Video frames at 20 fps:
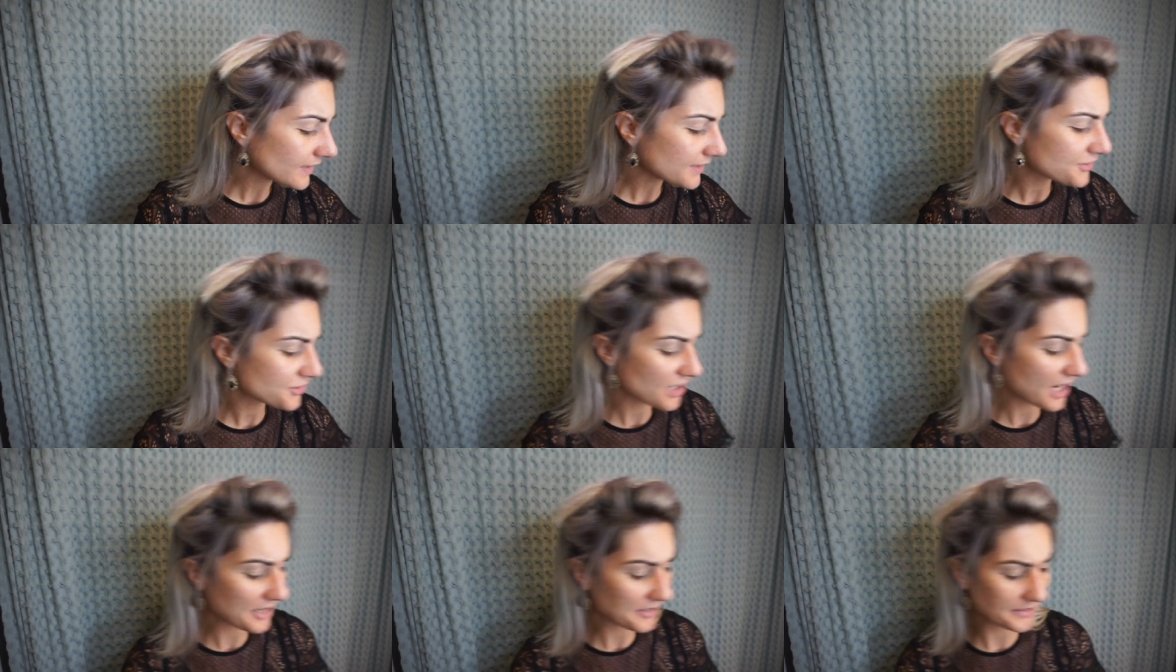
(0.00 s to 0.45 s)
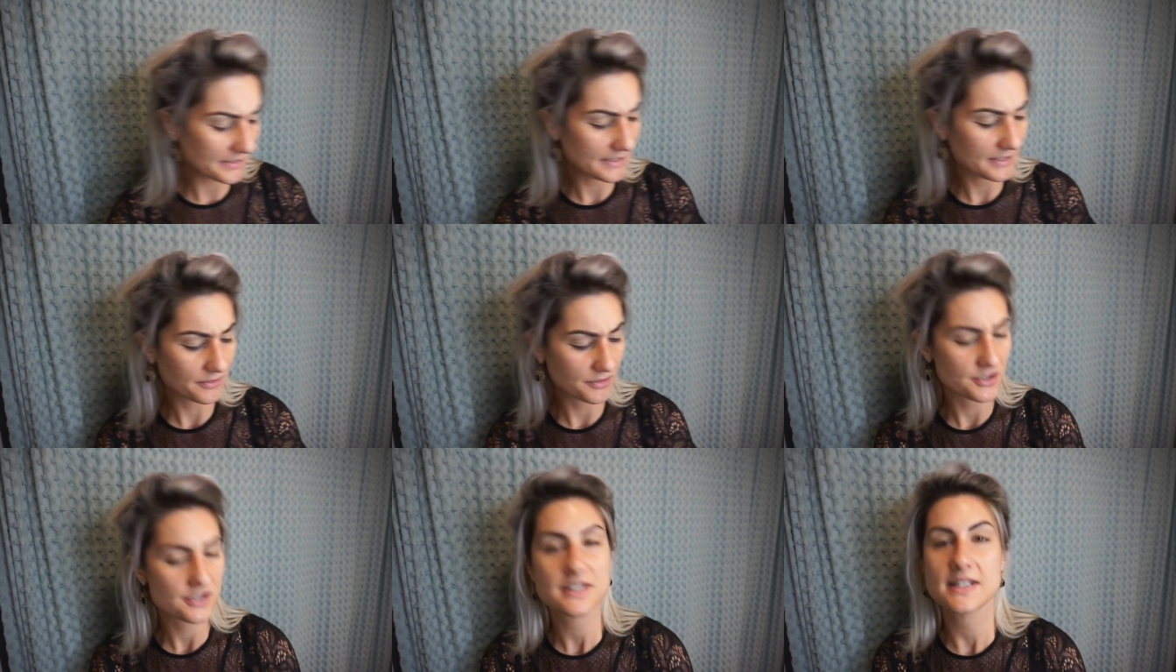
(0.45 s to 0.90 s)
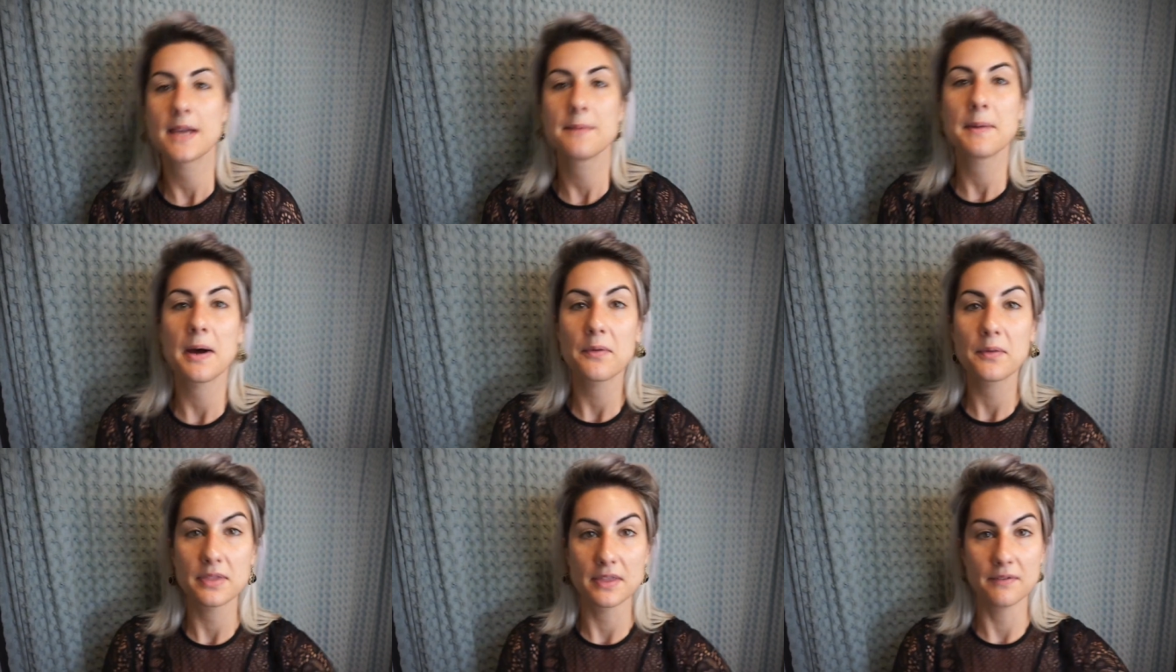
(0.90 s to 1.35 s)
Jaclyn Hill just came
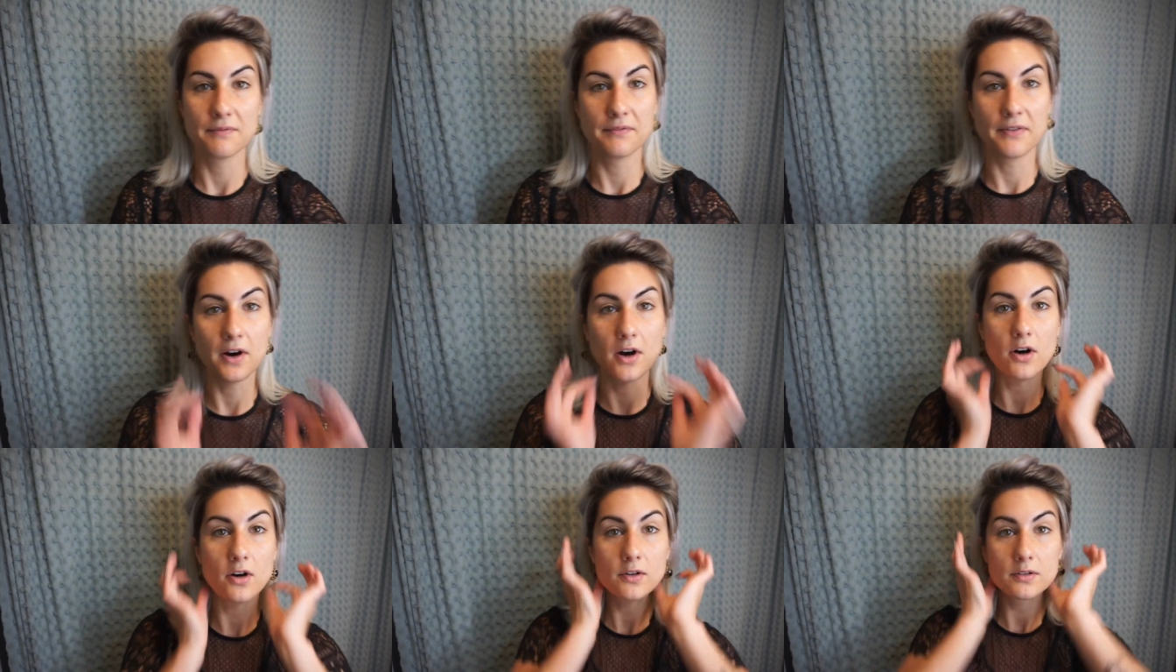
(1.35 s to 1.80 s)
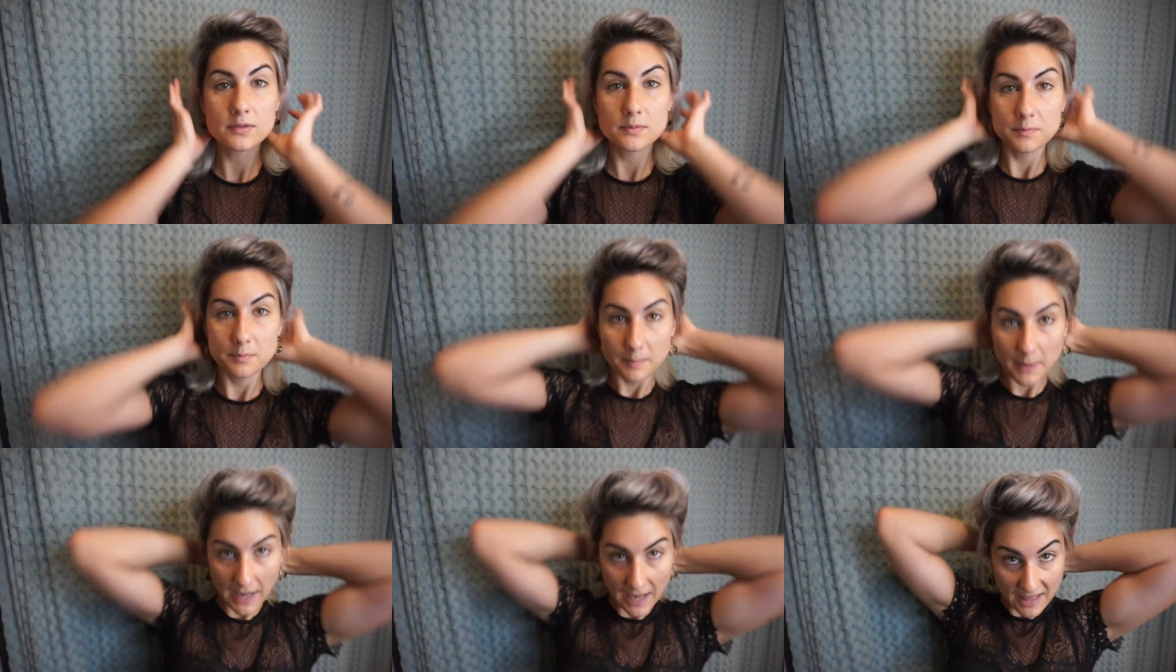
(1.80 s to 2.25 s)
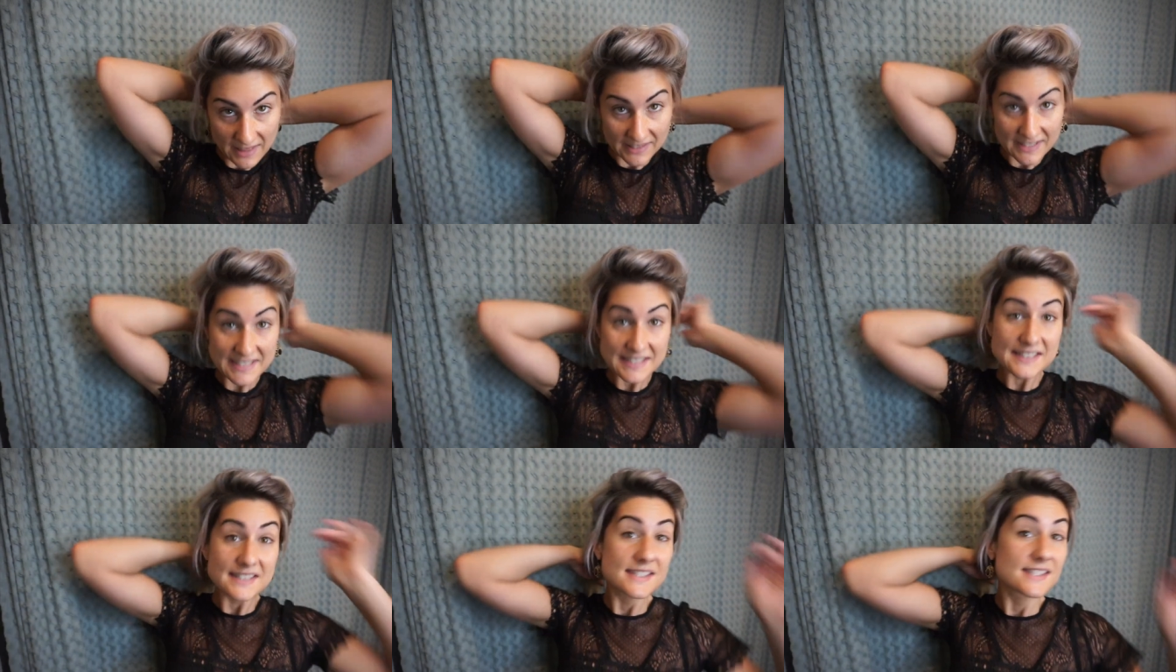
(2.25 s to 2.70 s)
out with the Vault
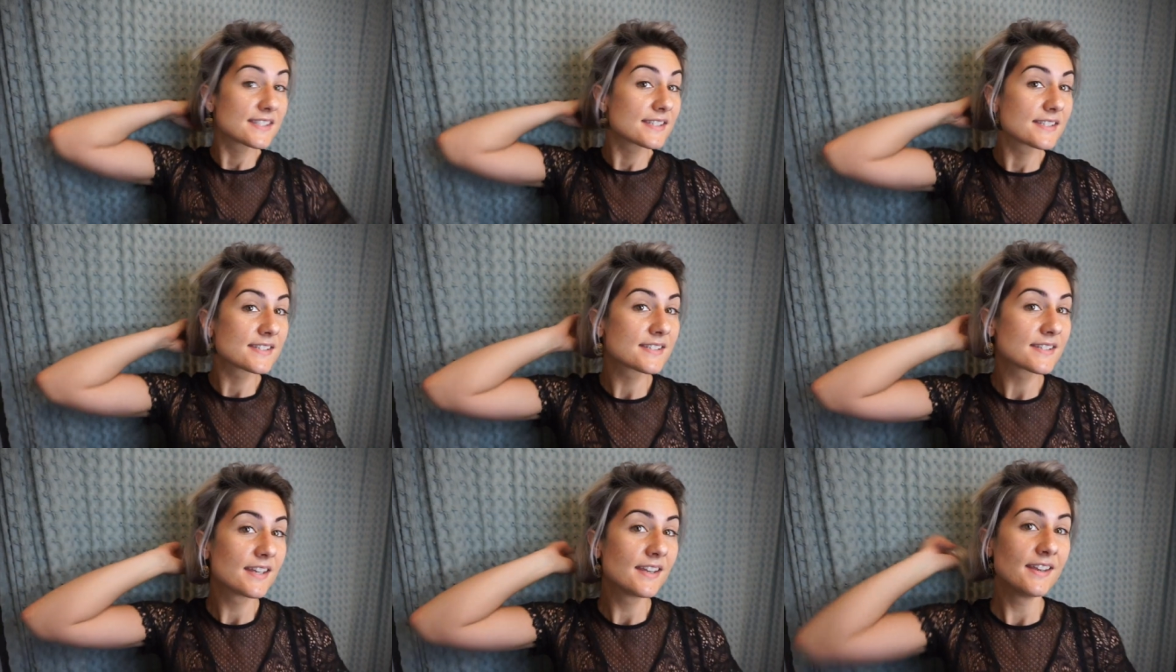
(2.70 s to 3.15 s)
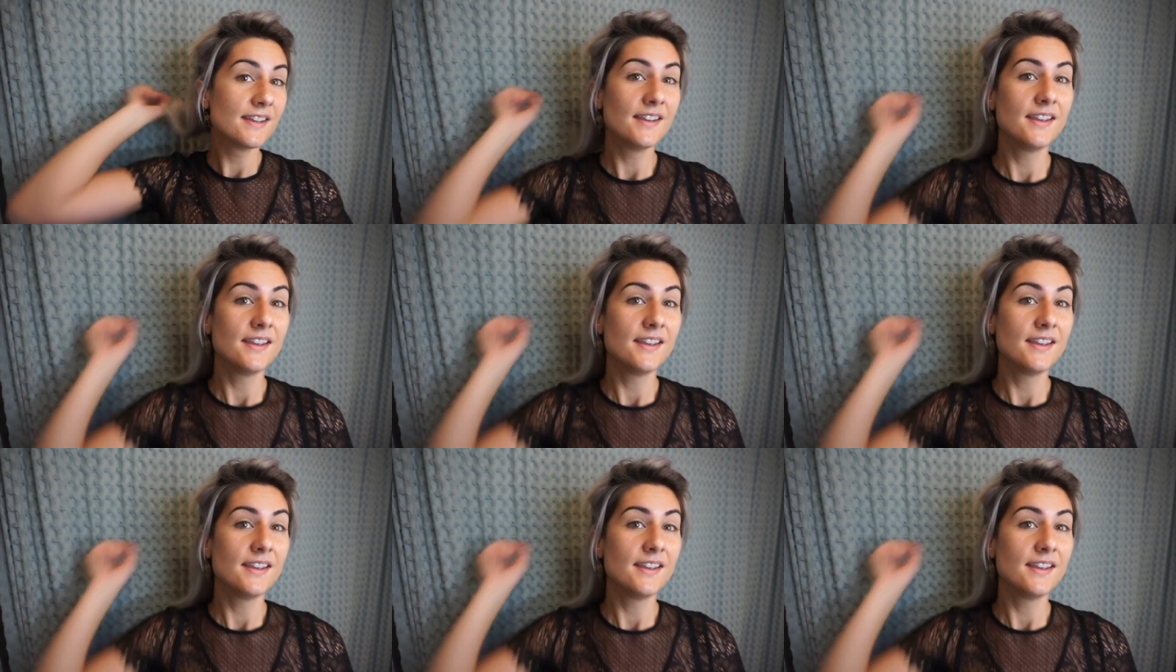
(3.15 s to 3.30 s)
palettes